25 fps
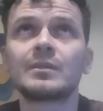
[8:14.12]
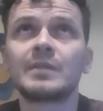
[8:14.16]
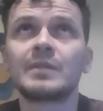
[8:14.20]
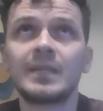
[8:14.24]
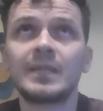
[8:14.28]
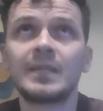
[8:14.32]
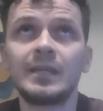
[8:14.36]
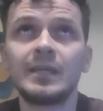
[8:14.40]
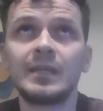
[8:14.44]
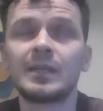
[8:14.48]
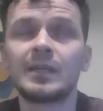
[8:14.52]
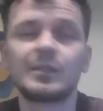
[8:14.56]

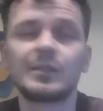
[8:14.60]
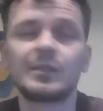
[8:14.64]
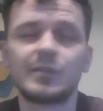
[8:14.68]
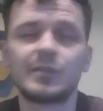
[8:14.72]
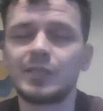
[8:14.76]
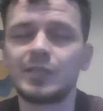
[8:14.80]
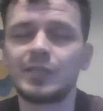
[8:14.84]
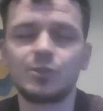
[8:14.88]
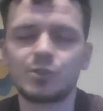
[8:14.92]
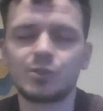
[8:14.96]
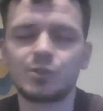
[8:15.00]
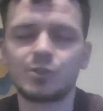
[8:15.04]

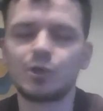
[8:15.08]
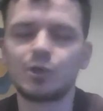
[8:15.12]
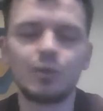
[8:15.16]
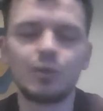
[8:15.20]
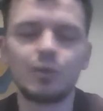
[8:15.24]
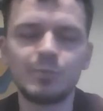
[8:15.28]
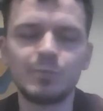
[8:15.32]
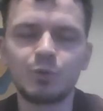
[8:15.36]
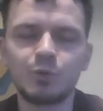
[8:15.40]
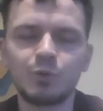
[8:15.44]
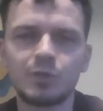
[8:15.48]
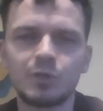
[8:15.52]
they just
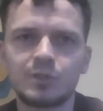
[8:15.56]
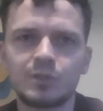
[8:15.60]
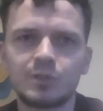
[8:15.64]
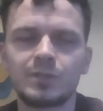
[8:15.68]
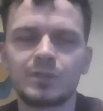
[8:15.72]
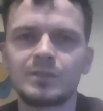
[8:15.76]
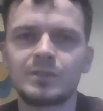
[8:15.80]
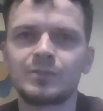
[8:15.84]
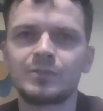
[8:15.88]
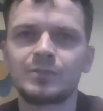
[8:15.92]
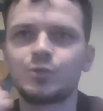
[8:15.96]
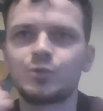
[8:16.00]
told me what
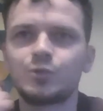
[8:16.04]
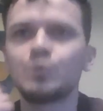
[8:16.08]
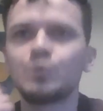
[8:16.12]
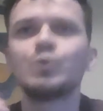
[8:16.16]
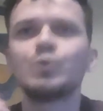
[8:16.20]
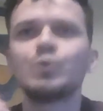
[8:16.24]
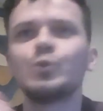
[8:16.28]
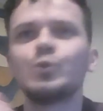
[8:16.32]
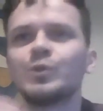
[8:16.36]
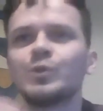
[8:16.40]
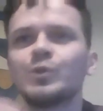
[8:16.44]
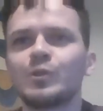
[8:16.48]
to
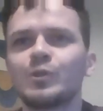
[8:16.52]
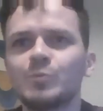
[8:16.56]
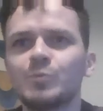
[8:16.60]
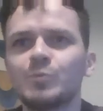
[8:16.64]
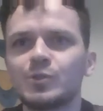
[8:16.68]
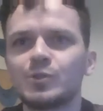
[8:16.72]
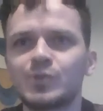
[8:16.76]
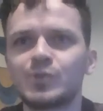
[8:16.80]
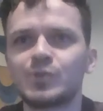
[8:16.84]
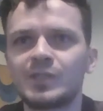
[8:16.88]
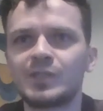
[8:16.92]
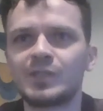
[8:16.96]
do
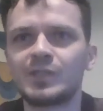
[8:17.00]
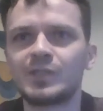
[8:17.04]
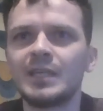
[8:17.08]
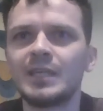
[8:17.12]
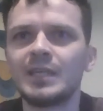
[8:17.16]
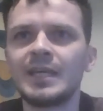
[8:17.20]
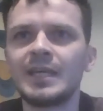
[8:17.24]
almost.